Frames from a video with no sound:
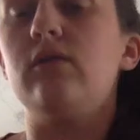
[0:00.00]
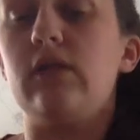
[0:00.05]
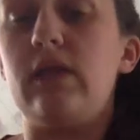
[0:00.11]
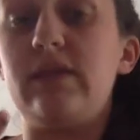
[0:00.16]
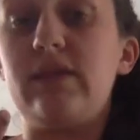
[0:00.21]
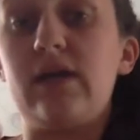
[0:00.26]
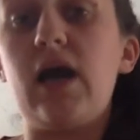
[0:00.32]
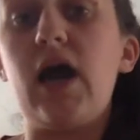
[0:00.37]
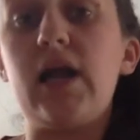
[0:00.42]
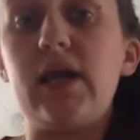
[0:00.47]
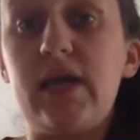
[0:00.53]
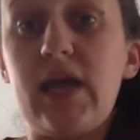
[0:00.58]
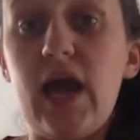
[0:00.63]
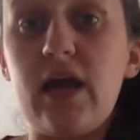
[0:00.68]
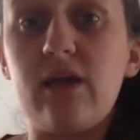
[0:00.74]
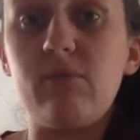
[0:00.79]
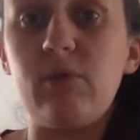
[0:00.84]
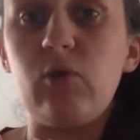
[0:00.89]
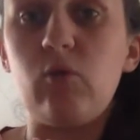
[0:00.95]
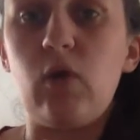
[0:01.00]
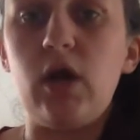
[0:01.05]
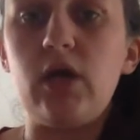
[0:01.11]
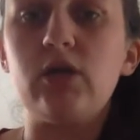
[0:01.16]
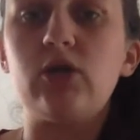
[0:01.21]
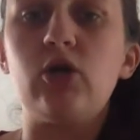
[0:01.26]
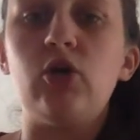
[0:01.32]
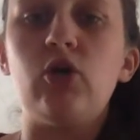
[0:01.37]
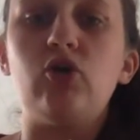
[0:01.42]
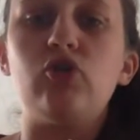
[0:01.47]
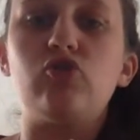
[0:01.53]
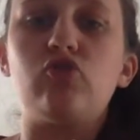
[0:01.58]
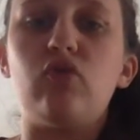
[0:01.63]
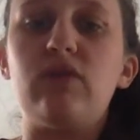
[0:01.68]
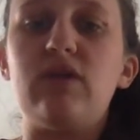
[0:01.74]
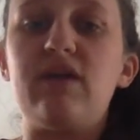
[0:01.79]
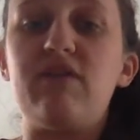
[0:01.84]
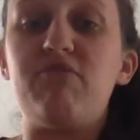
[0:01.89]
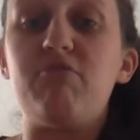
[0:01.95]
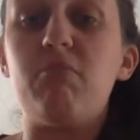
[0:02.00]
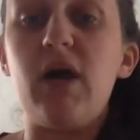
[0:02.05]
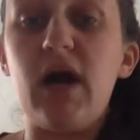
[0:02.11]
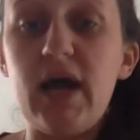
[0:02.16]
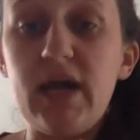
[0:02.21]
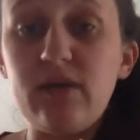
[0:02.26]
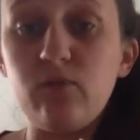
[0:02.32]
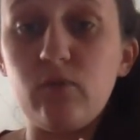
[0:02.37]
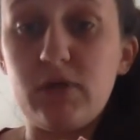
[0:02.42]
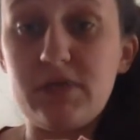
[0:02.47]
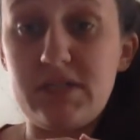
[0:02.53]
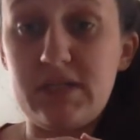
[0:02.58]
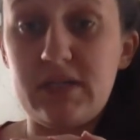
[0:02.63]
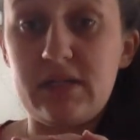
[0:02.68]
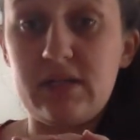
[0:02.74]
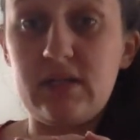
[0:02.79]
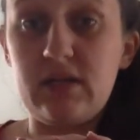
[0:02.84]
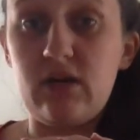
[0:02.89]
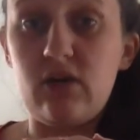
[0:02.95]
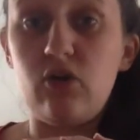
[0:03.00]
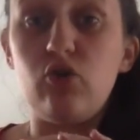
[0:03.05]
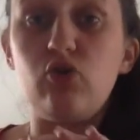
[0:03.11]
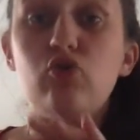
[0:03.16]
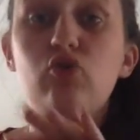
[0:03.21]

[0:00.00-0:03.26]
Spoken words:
like the Khan Academy one, so that if mine wasn't clear,